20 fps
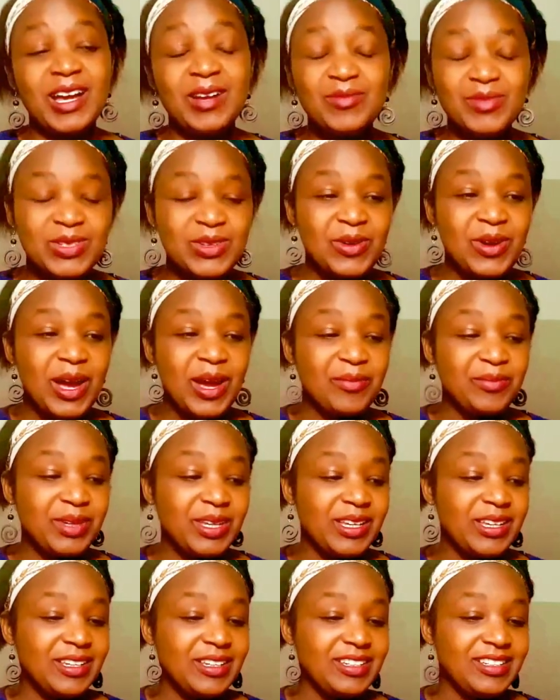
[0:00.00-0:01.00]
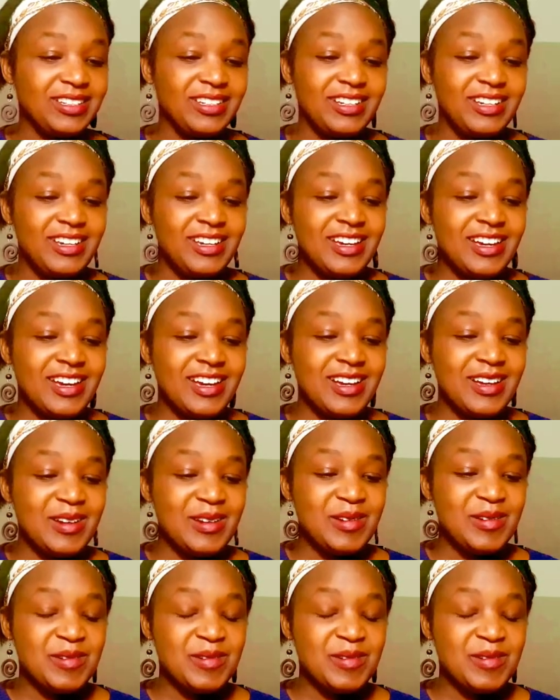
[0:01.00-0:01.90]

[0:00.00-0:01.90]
i'm so happy uh,